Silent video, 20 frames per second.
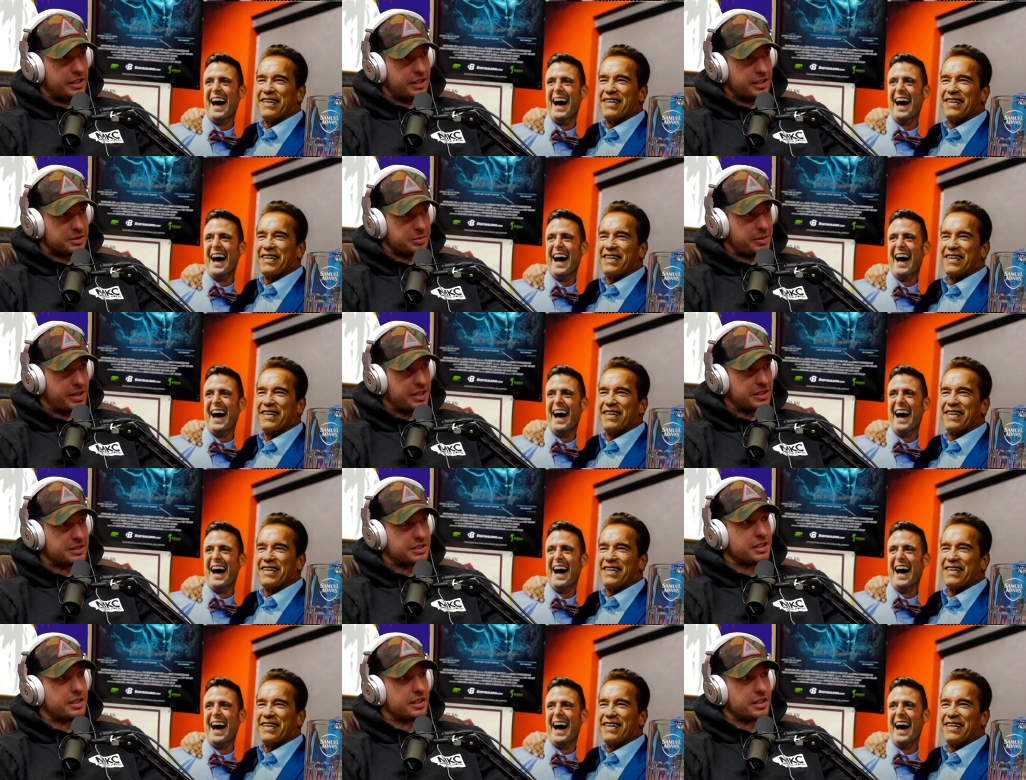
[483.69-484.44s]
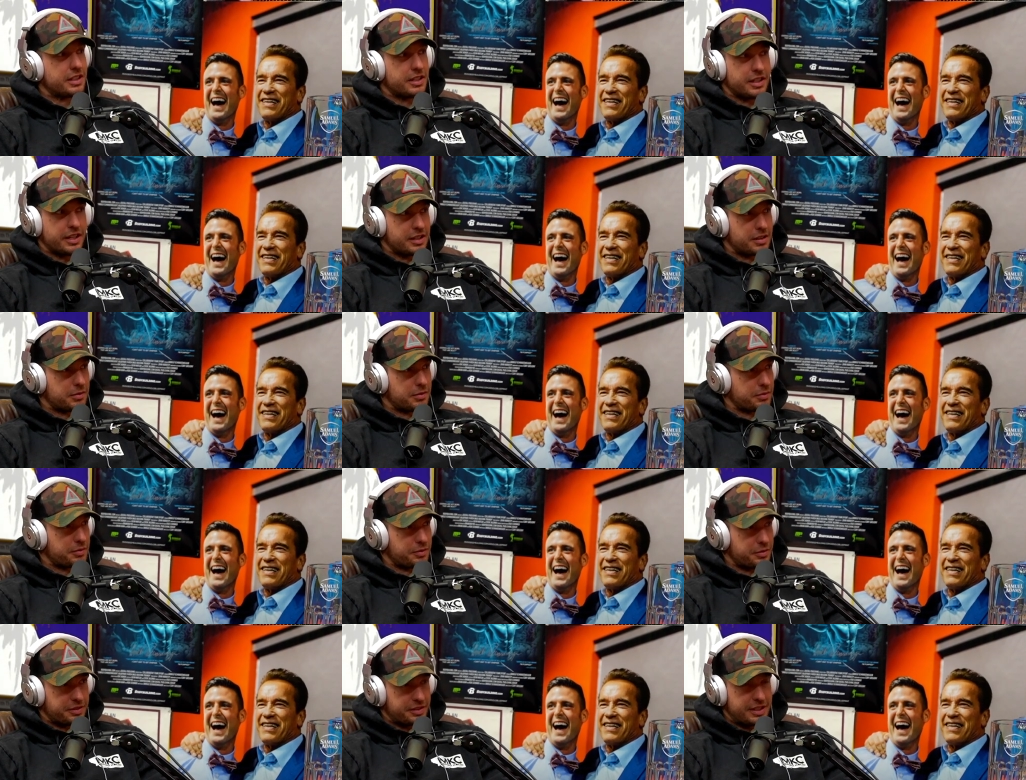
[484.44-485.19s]
Speaker 1: It's meant to like
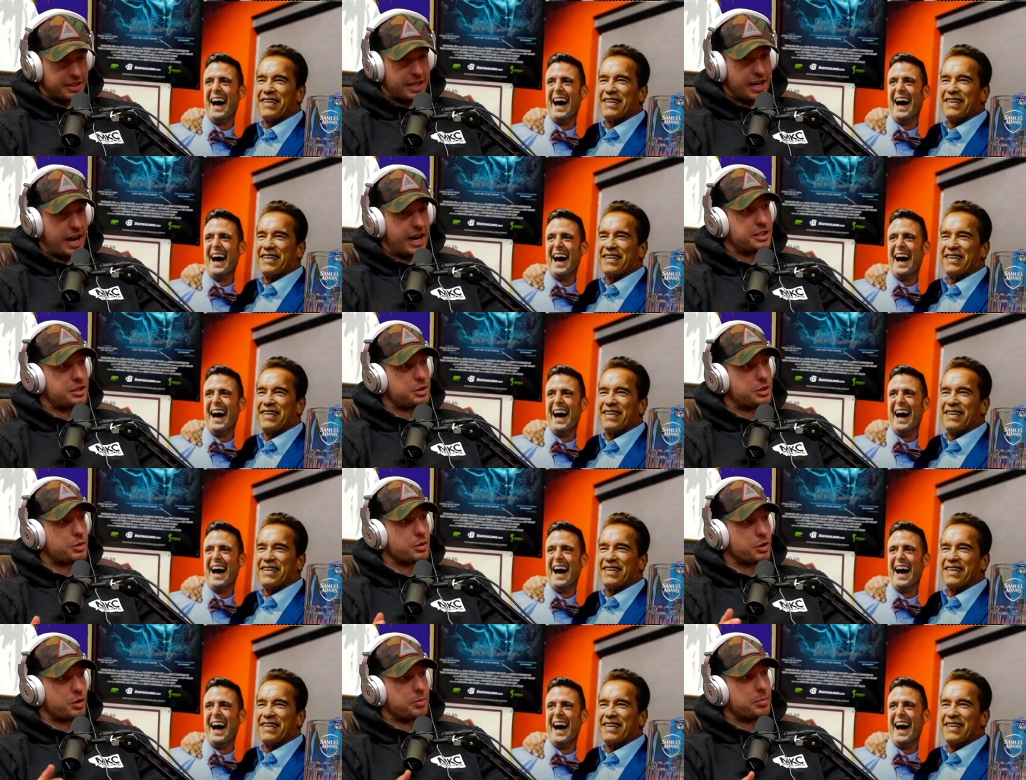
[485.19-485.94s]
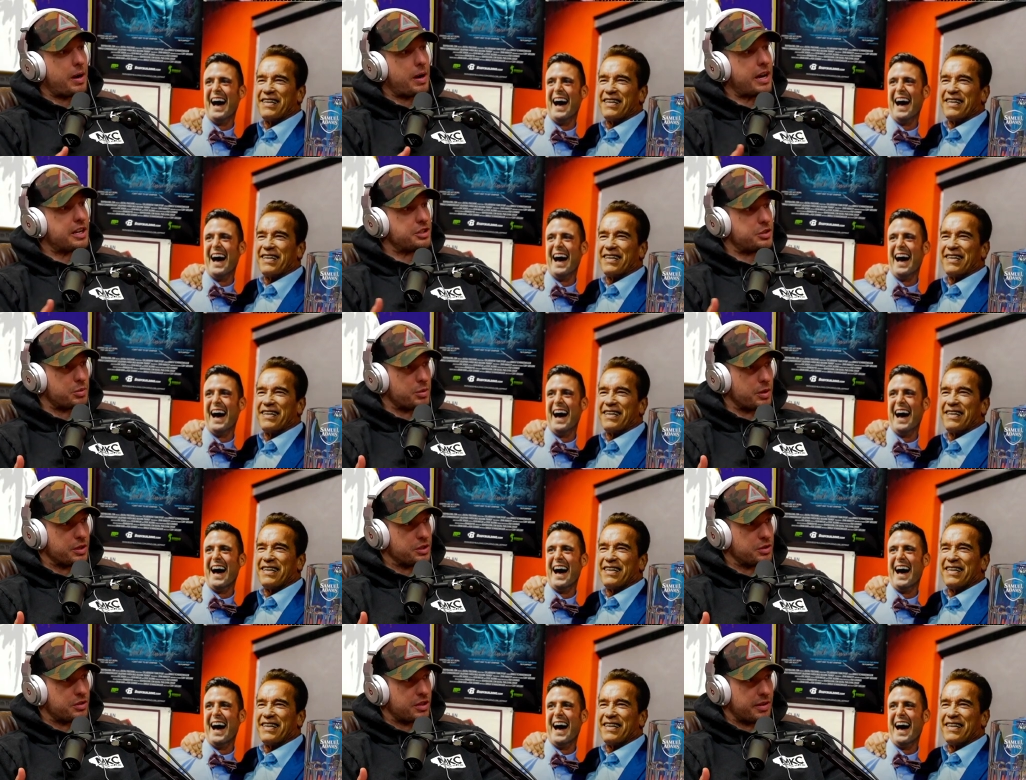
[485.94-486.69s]
guide you or remind you
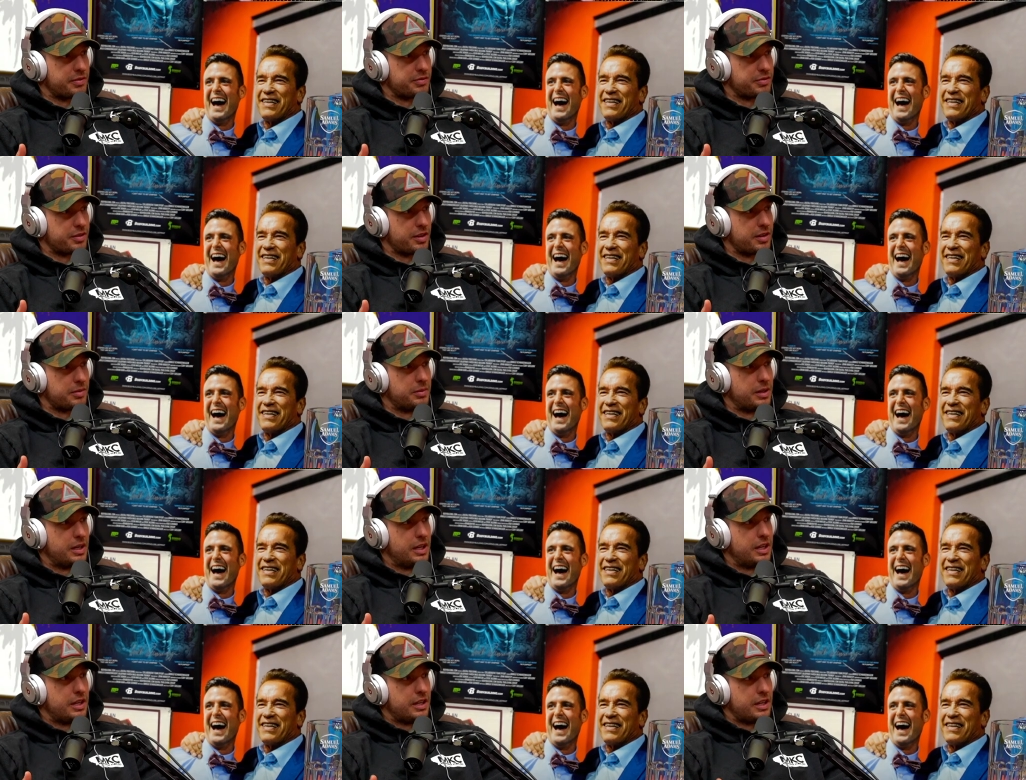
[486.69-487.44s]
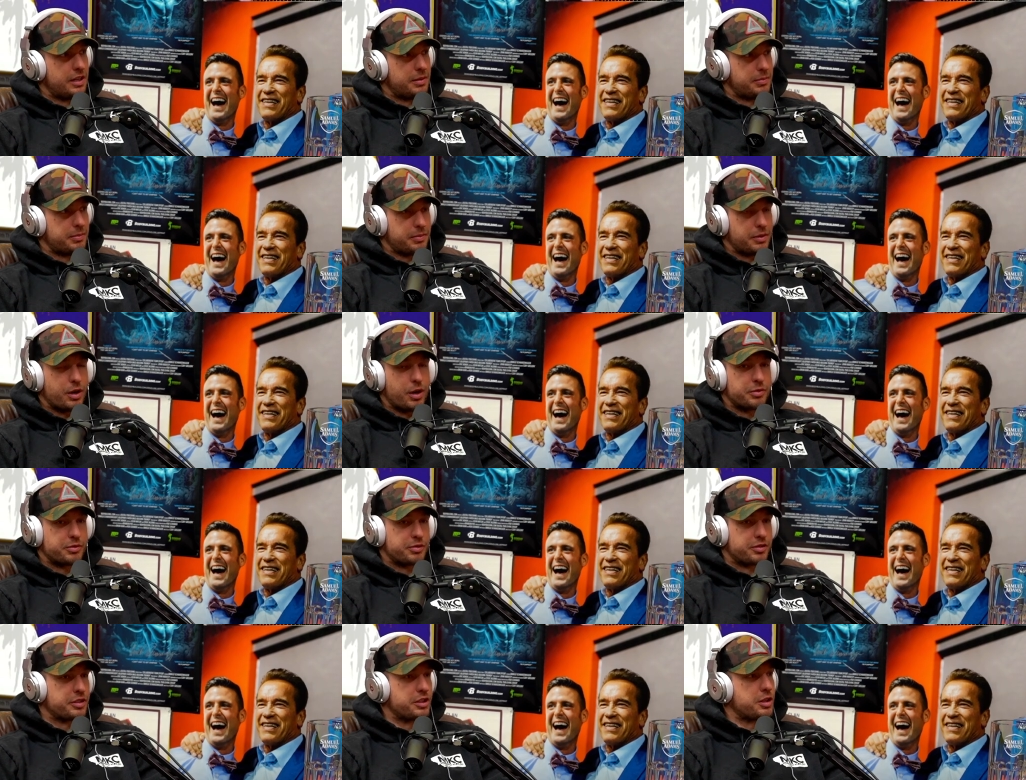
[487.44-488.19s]
where you come from. Yeah. And
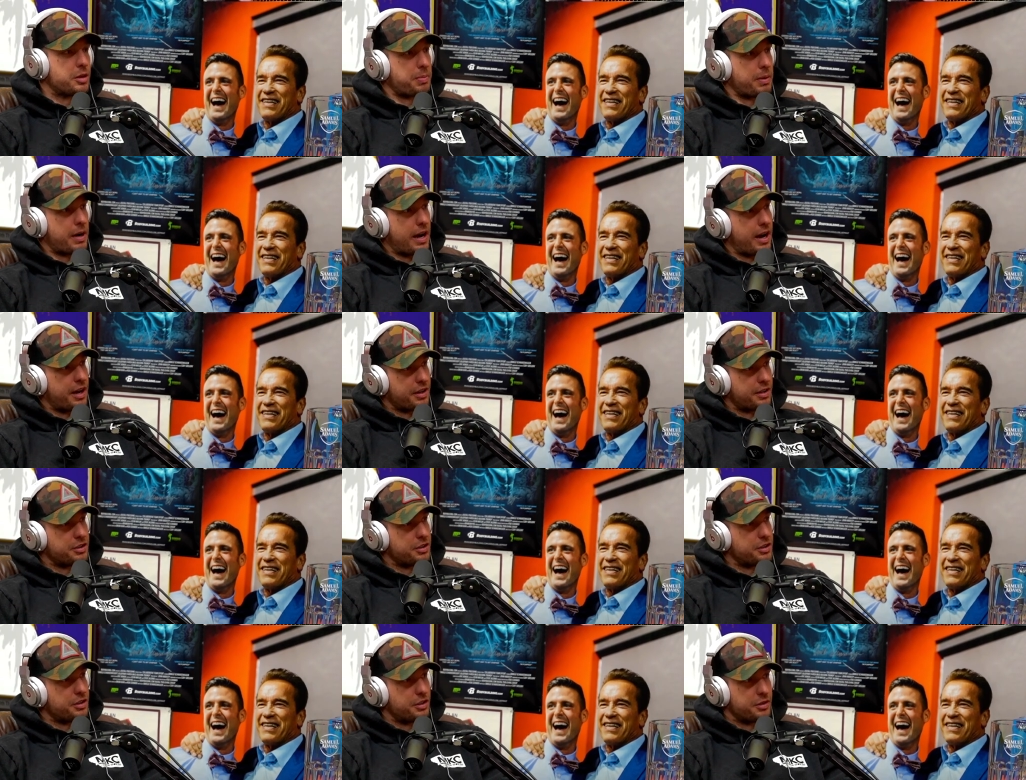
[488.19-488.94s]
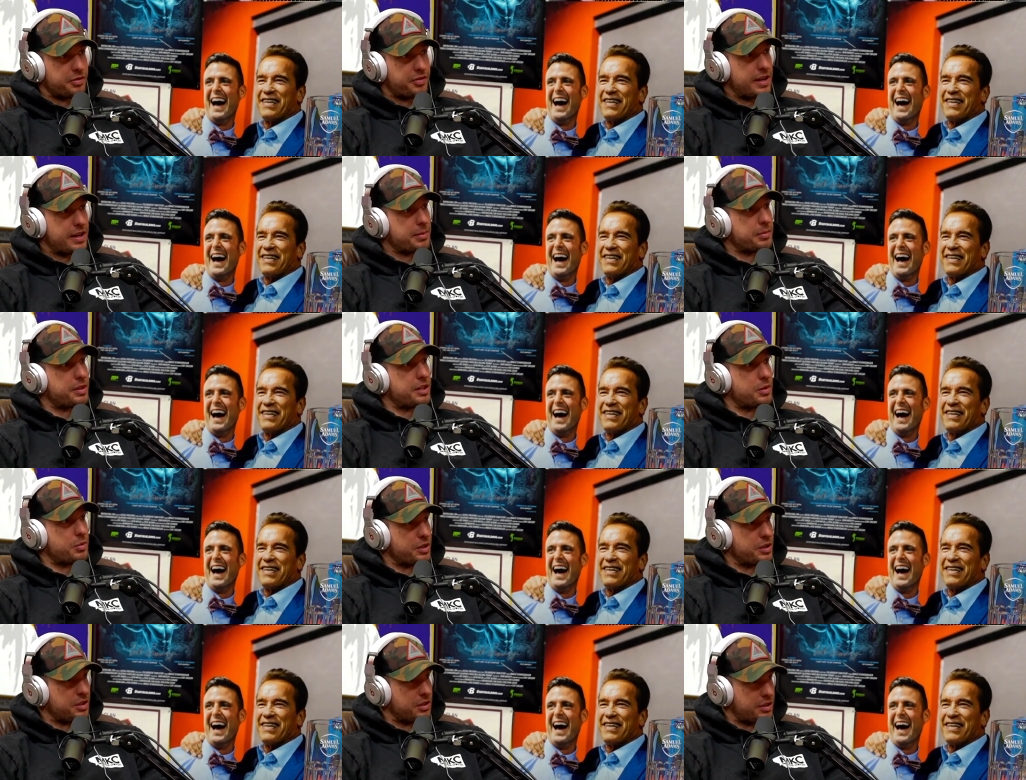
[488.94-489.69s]
hopefully you're proud of your
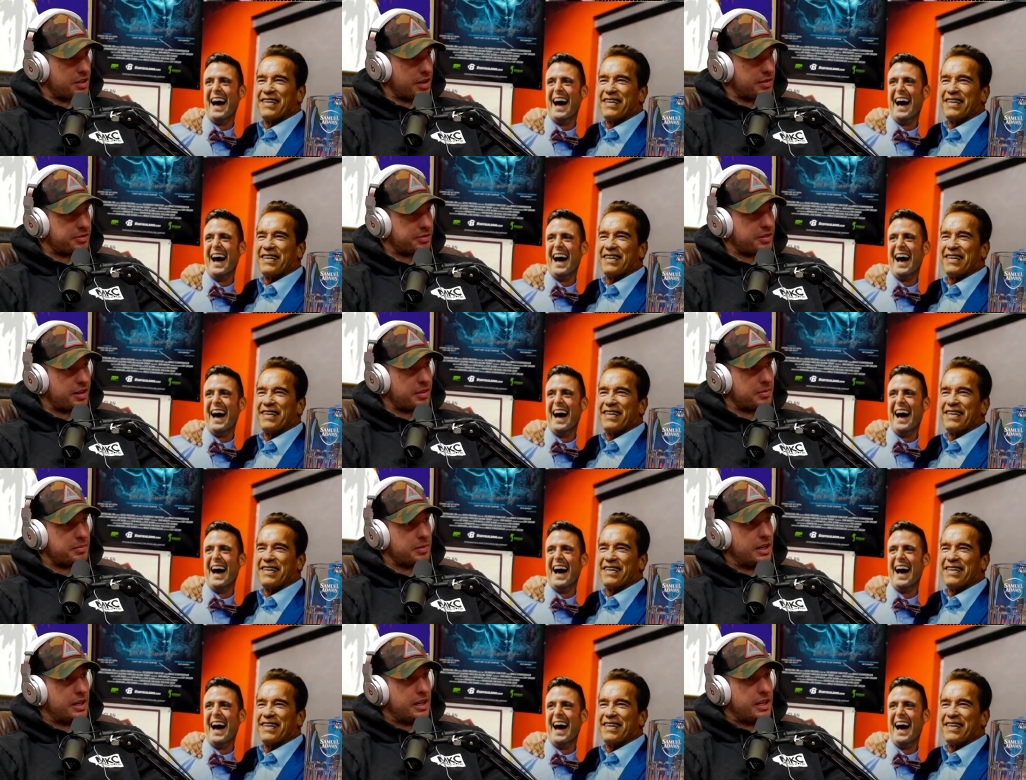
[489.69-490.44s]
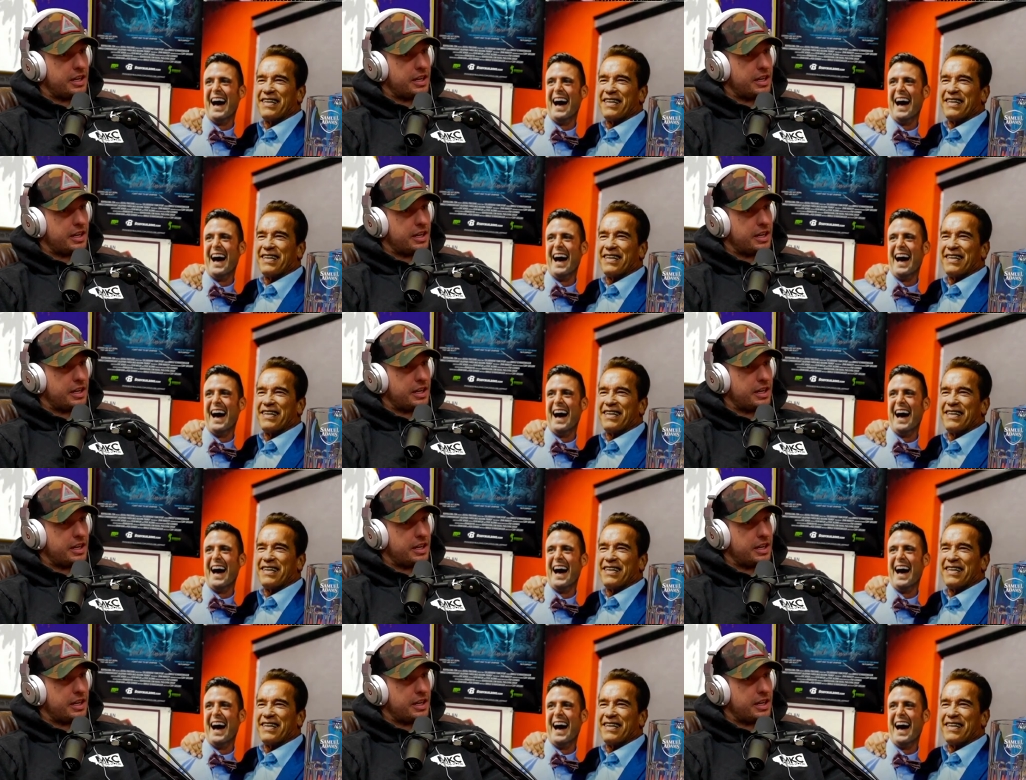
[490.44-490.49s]
family and where you come from.